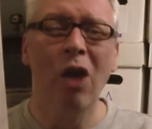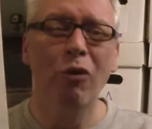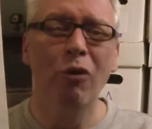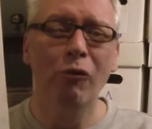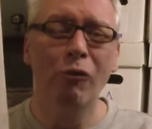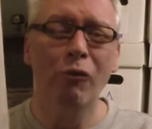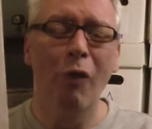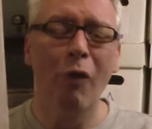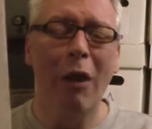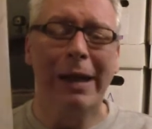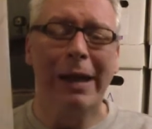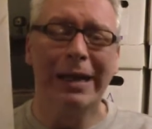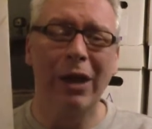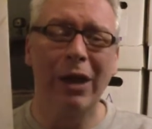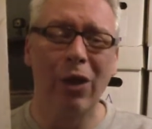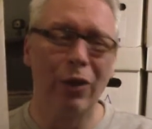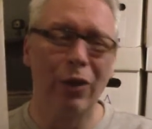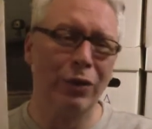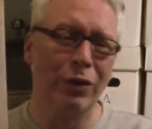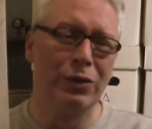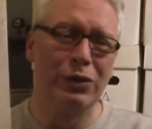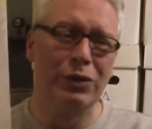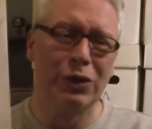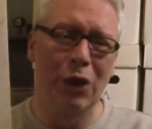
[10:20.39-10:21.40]
right
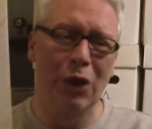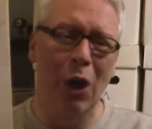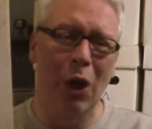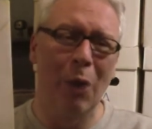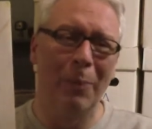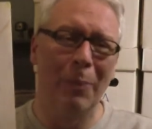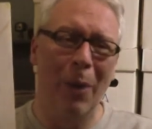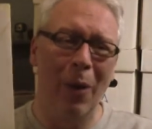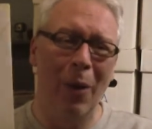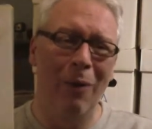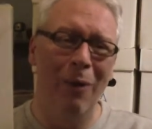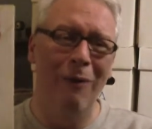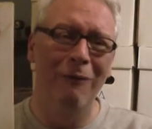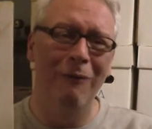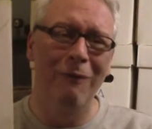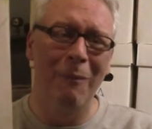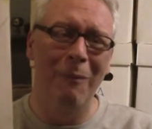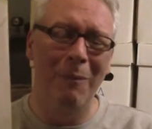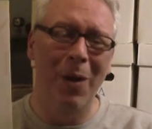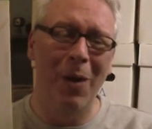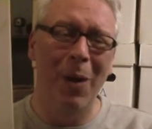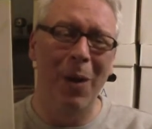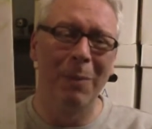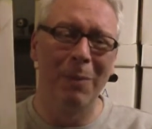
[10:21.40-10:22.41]
on top
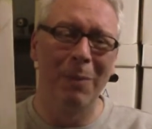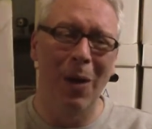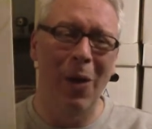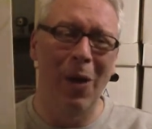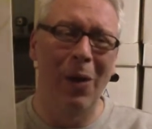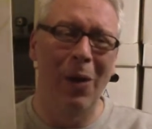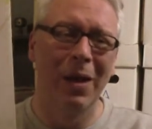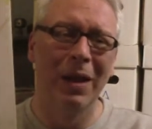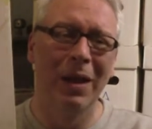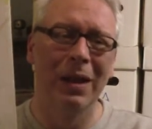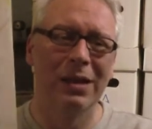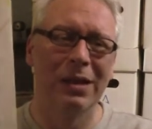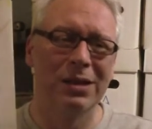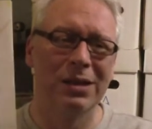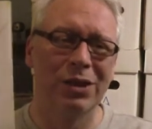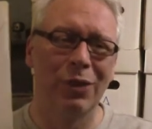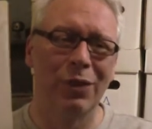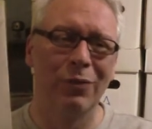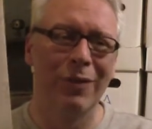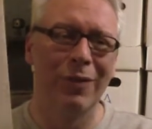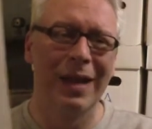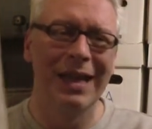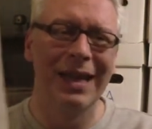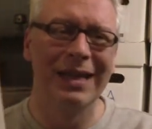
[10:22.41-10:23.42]
of my pile to
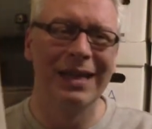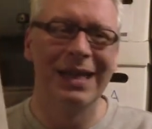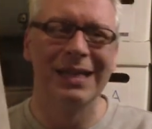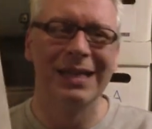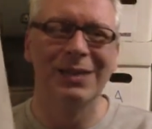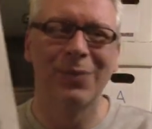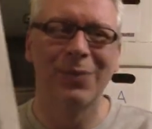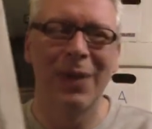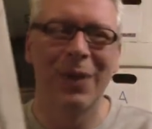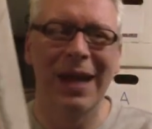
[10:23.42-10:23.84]
read this